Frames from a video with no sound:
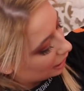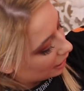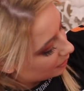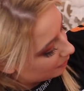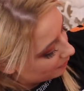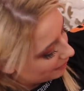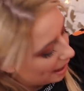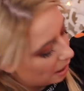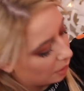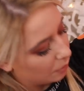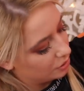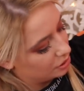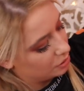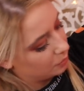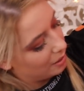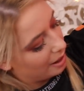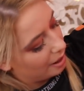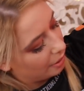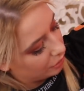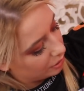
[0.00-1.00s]
like the belt as
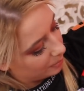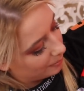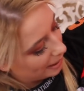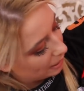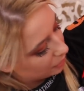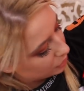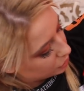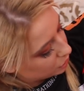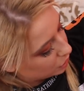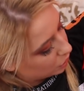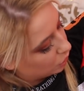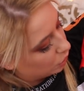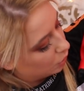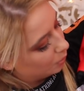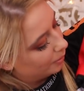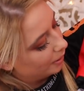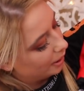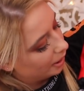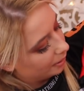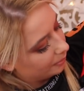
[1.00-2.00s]
well the belt's
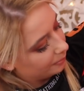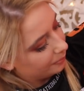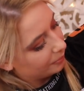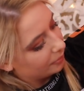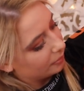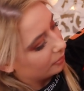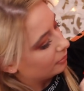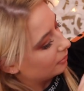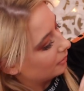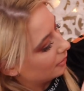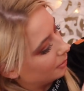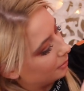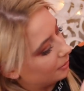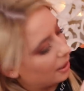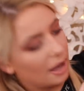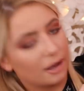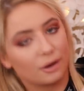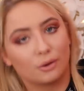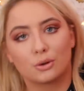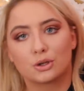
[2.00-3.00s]
cool but I'm
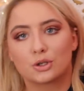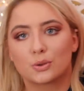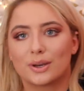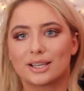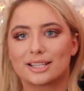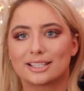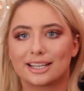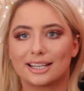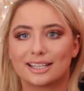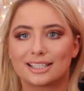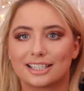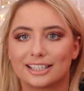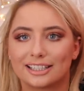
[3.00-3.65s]
getting it all twisted.